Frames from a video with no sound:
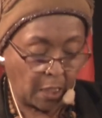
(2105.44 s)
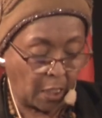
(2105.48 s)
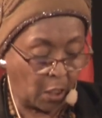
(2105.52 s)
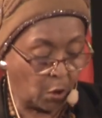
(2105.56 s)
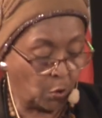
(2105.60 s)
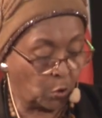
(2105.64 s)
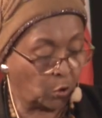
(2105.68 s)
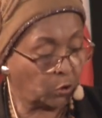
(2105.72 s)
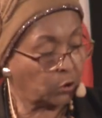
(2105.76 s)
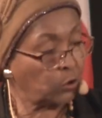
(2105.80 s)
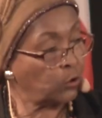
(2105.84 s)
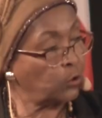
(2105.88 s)

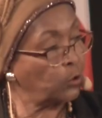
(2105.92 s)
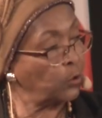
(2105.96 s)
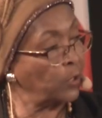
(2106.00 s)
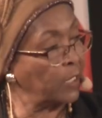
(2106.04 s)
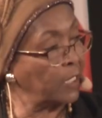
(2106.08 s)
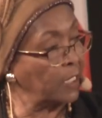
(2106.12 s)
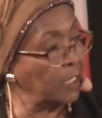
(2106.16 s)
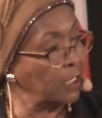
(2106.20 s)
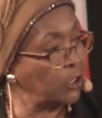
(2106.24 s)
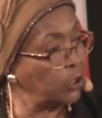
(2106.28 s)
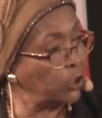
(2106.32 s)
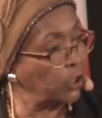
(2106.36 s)
in order
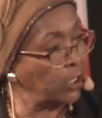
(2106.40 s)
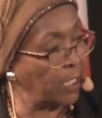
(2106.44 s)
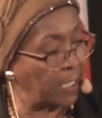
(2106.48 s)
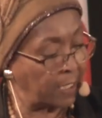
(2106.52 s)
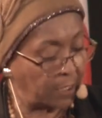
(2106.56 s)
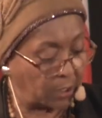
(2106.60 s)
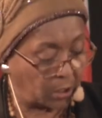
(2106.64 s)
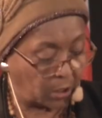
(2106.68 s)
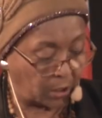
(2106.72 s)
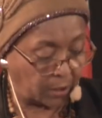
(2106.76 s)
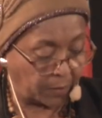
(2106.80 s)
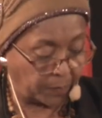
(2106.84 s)
to
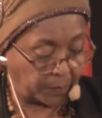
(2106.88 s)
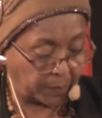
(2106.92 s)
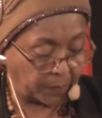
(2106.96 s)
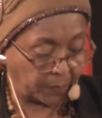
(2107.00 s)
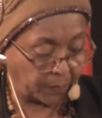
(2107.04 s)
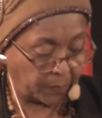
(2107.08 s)
initiate